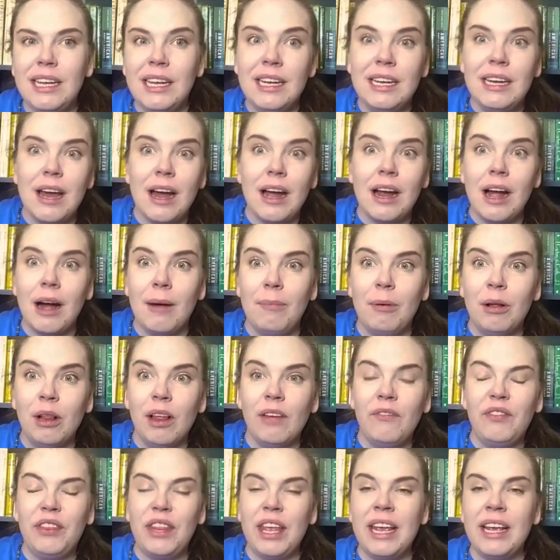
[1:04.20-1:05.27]
did a
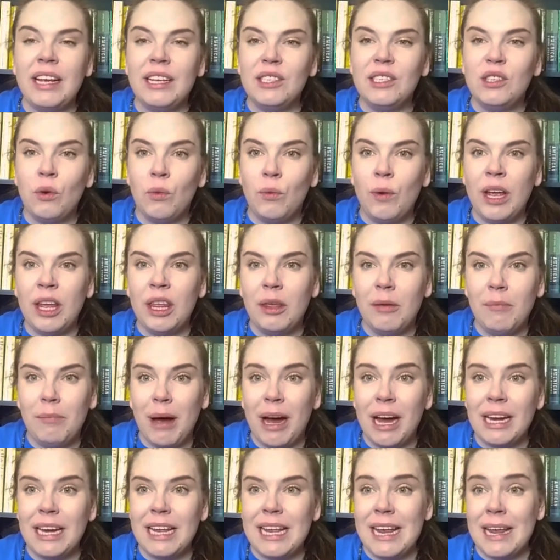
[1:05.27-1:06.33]
couple of things with
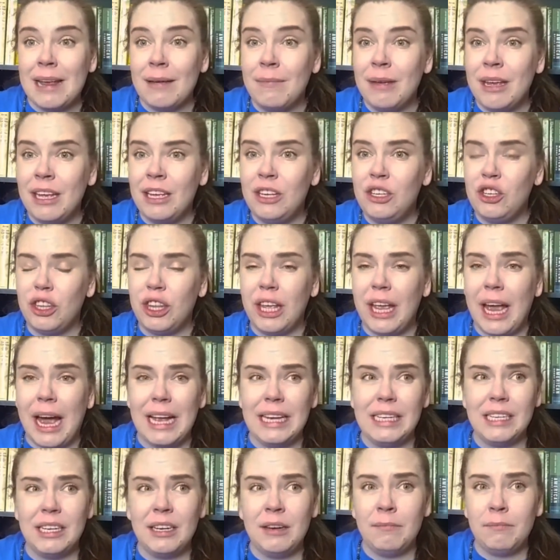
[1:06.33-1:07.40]
body image that
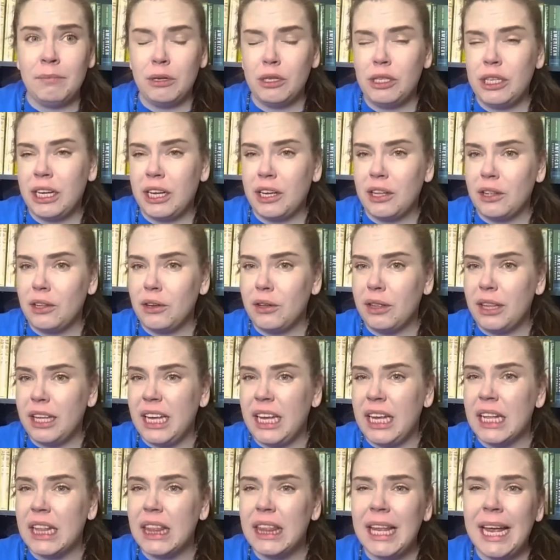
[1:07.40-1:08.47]
I didn't
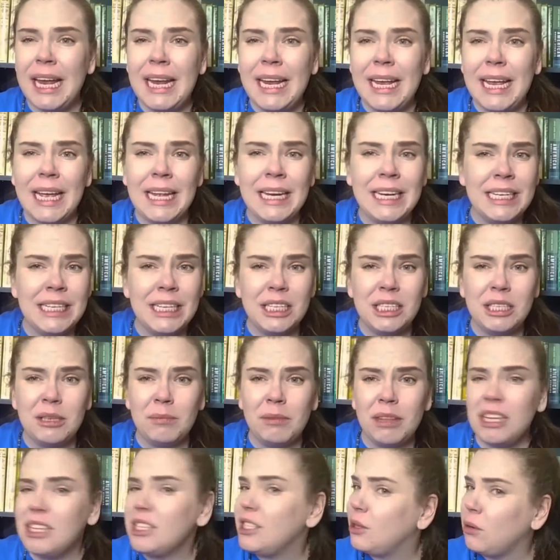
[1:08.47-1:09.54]
particularly like, and it did
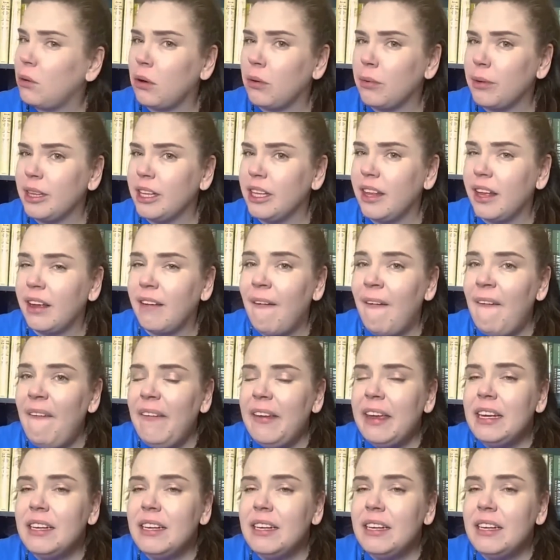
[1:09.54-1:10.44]
some things that were really like